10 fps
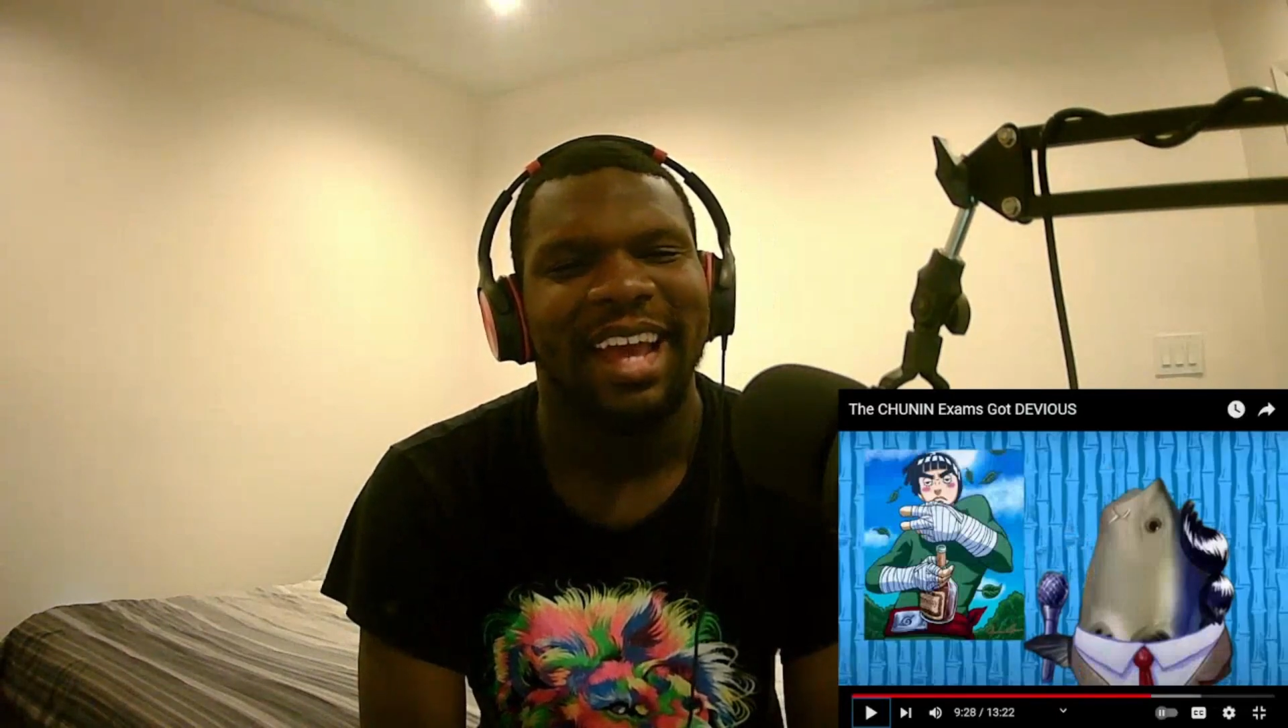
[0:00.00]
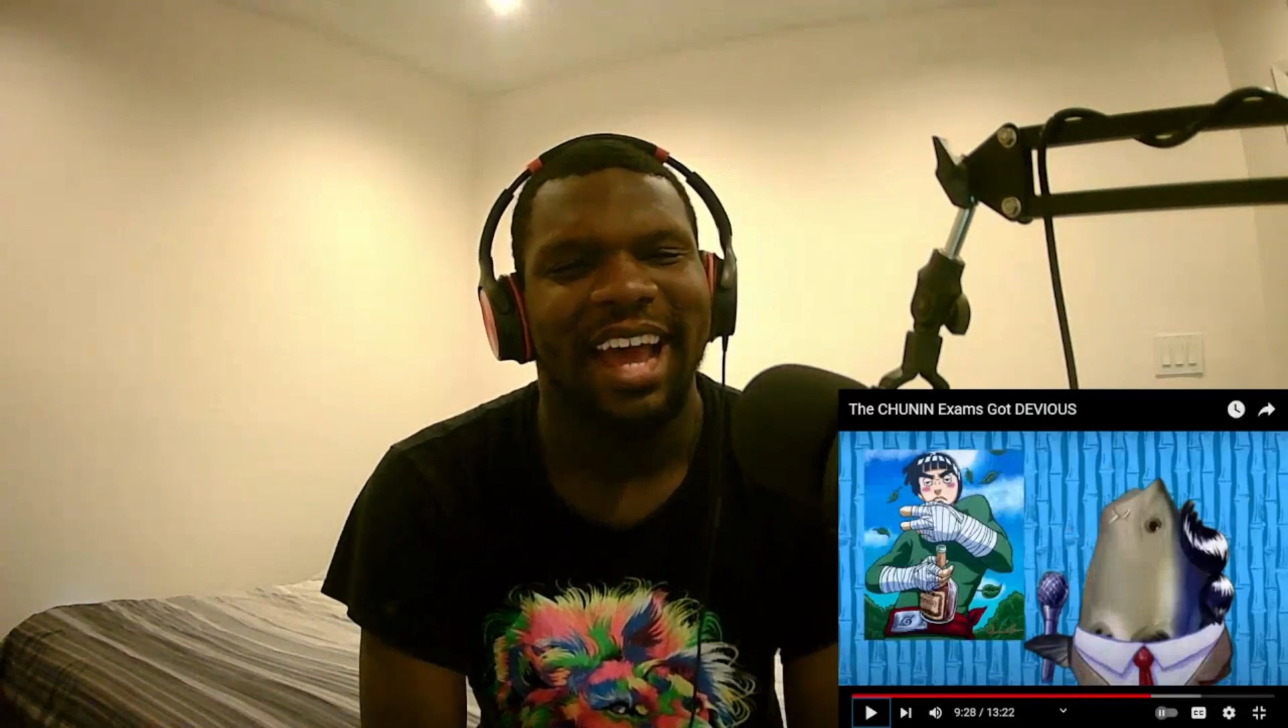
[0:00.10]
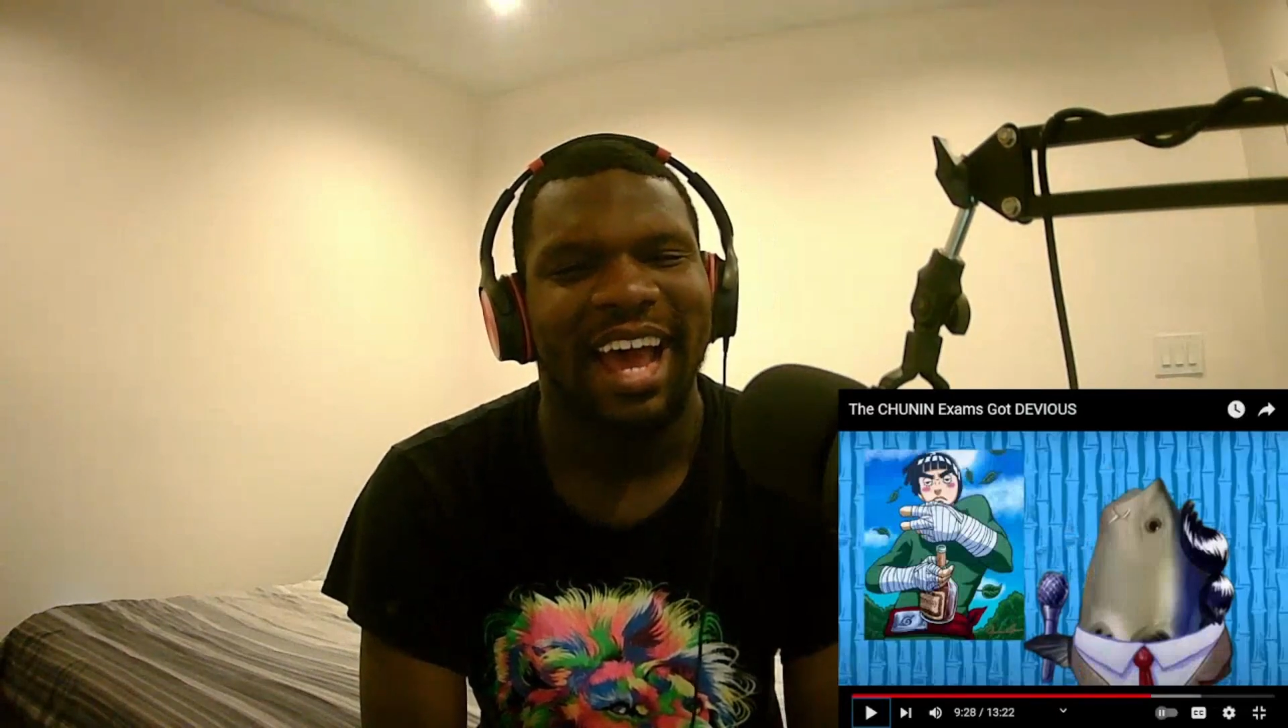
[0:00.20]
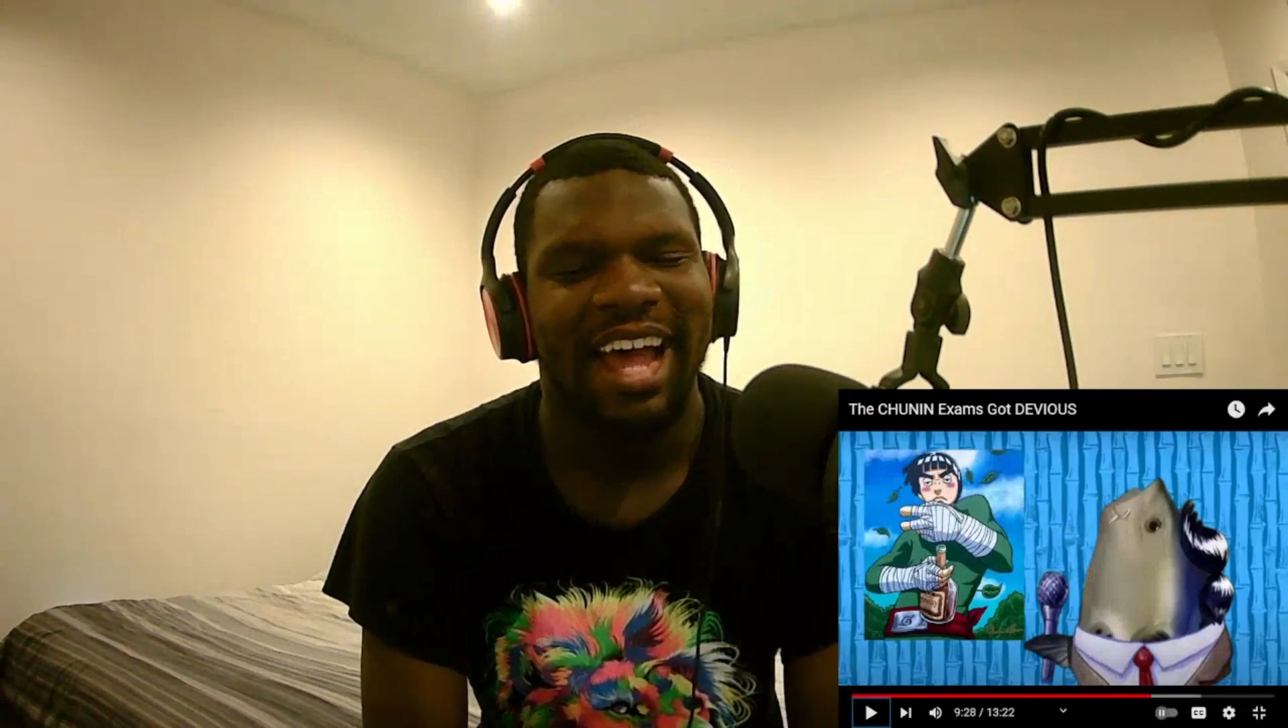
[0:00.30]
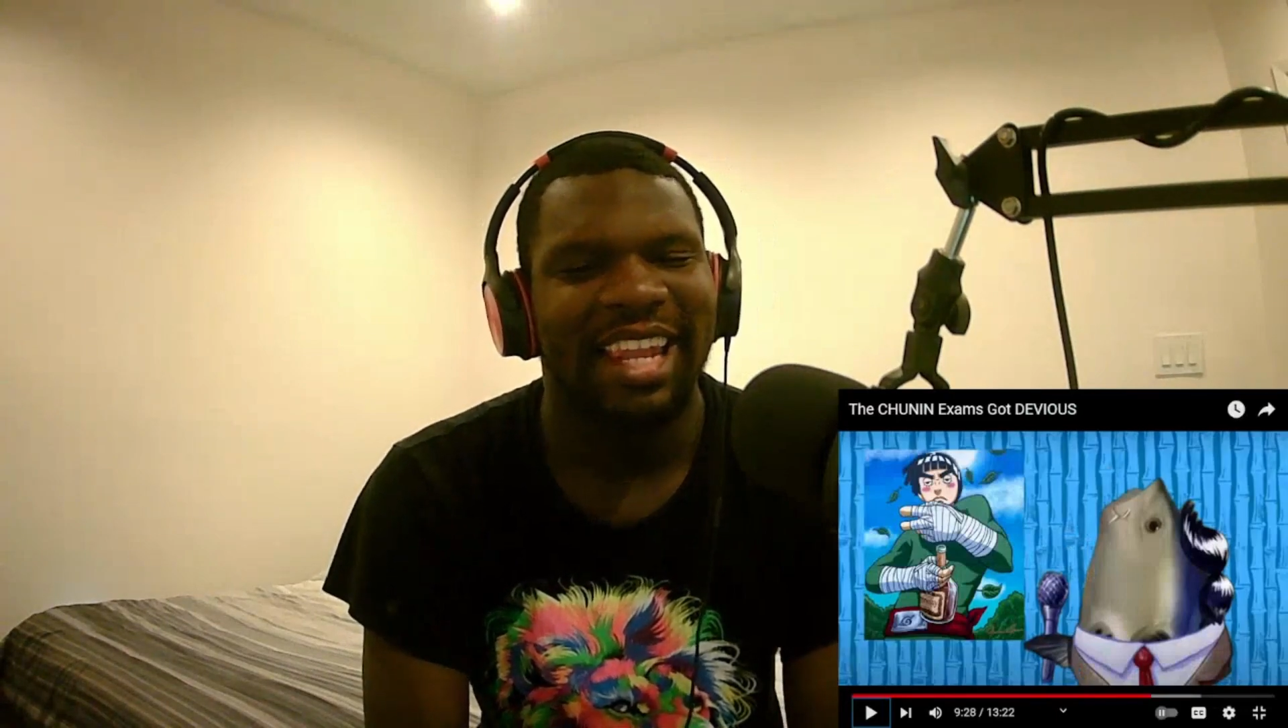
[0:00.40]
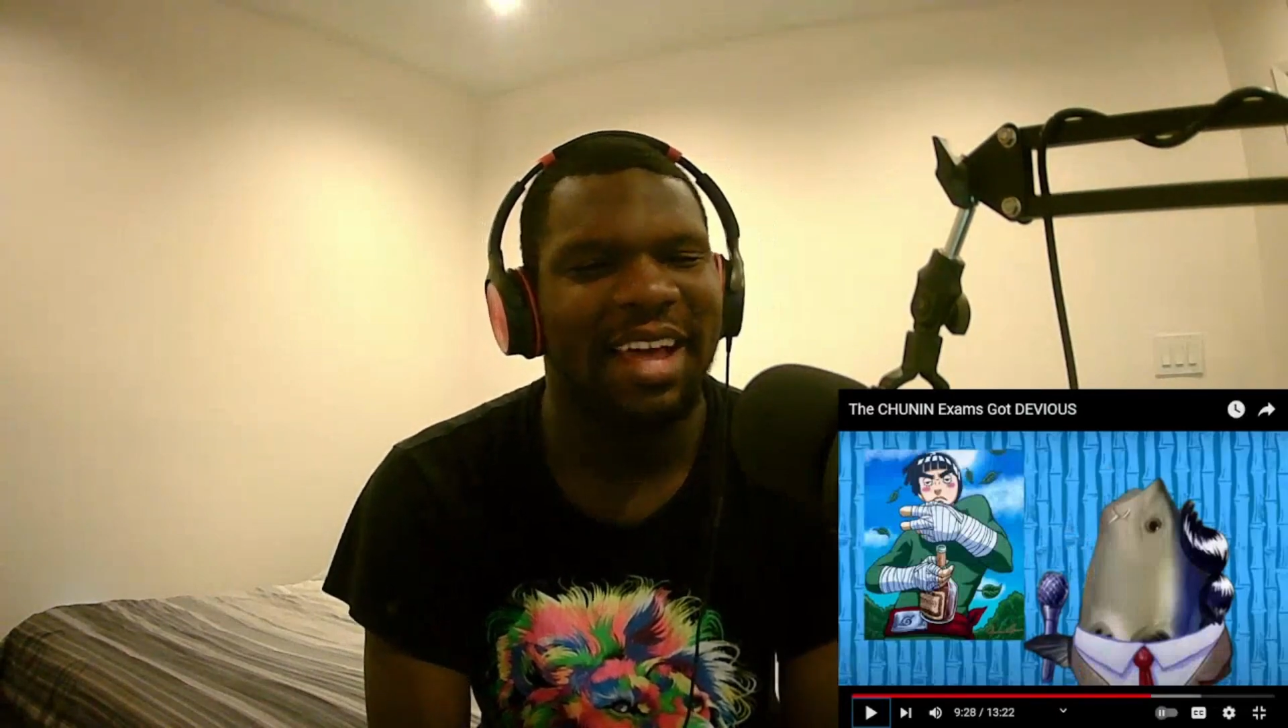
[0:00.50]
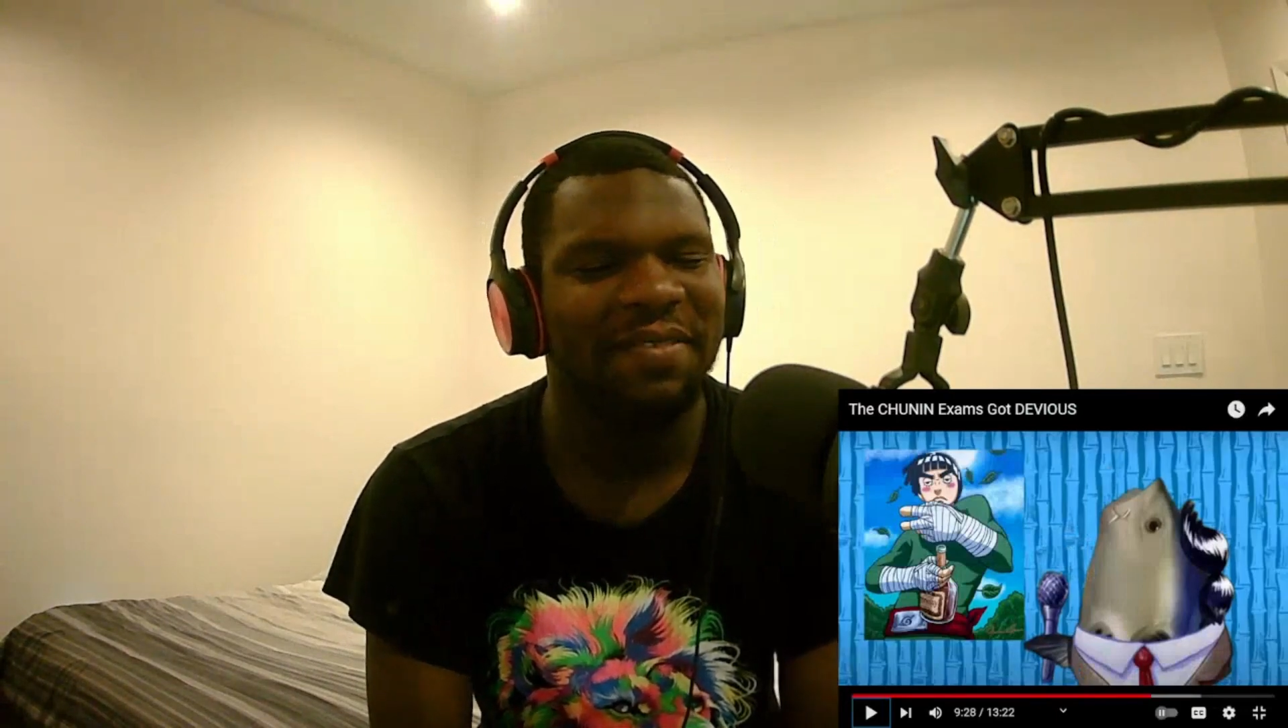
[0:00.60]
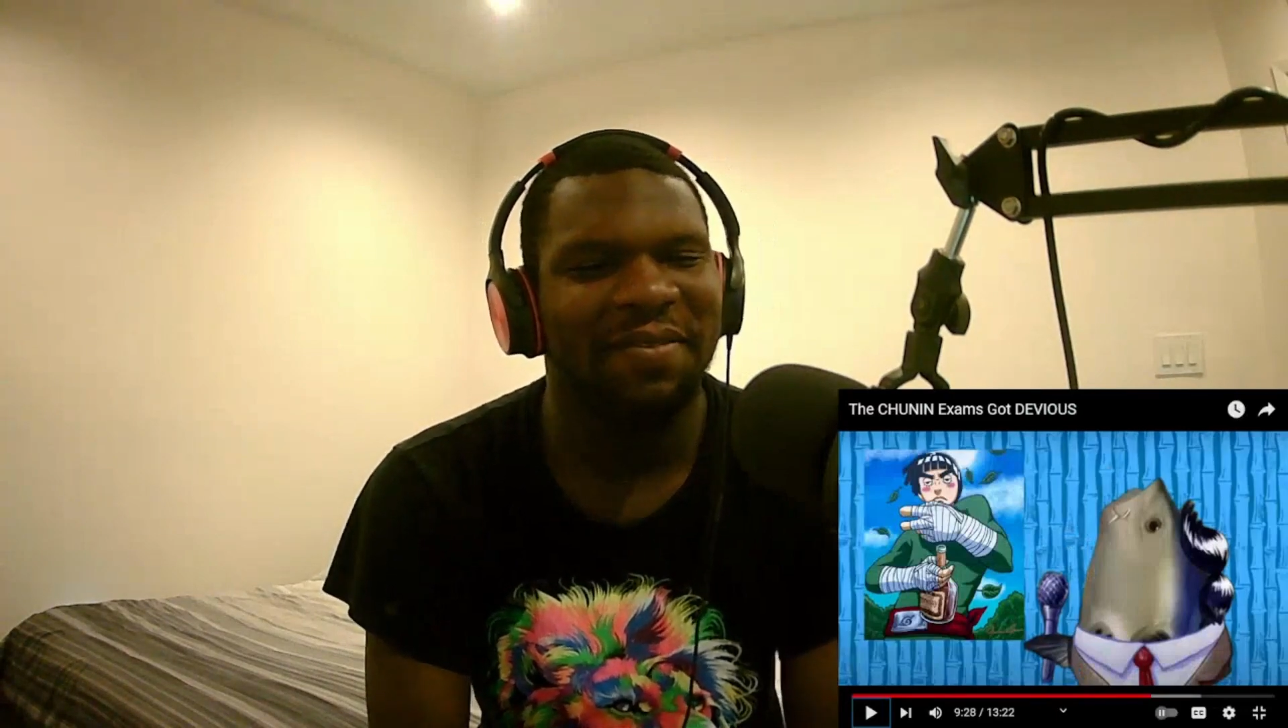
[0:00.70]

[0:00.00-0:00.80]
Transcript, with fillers: I love your